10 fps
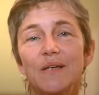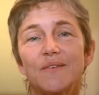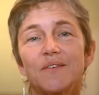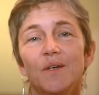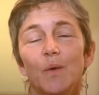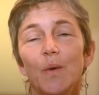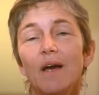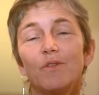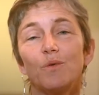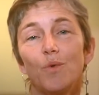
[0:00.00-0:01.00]
is we
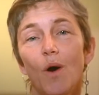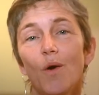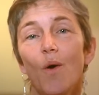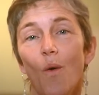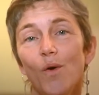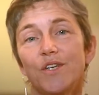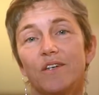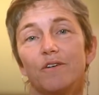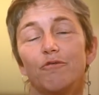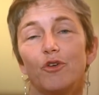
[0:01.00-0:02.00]
have the wrong
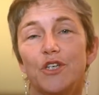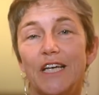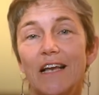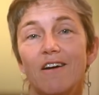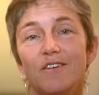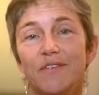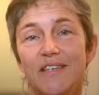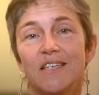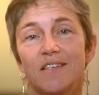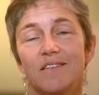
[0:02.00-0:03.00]
order for a declarative
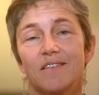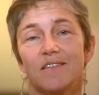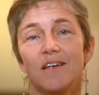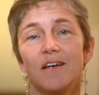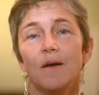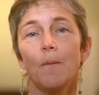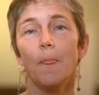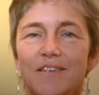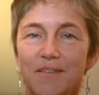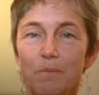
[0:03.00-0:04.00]
sentence.
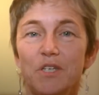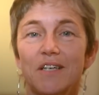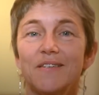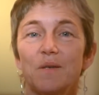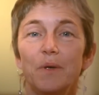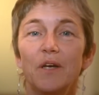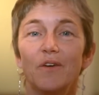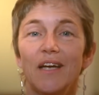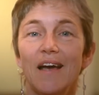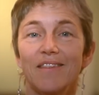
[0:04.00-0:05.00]
The subject is
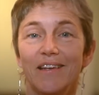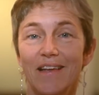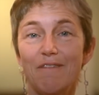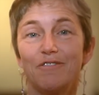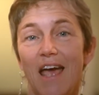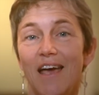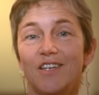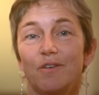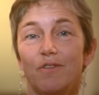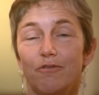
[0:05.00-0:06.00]
appearing at the left
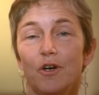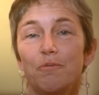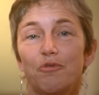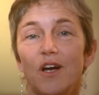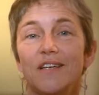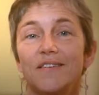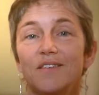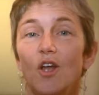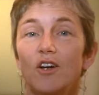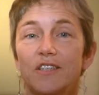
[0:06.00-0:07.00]
edge of the verb
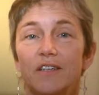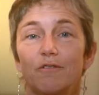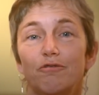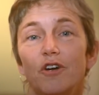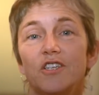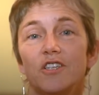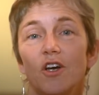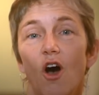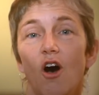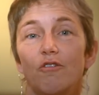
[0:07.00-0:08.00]
phrase, not in front
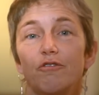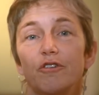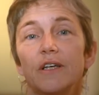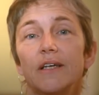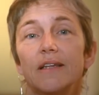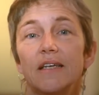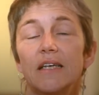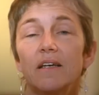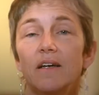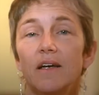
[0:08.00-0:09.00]
of
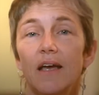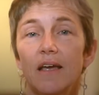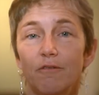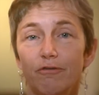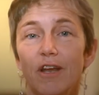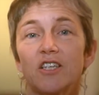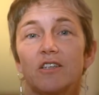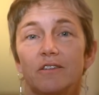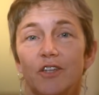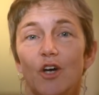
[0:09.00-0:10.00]
the
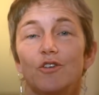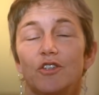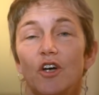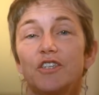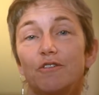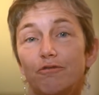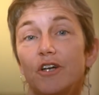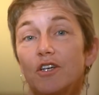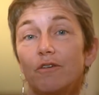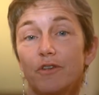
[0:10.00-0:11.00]
inflectional node, not in
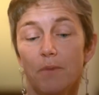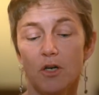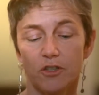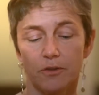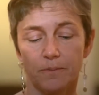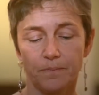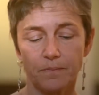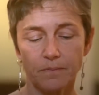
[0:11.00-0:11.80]
front of the modal.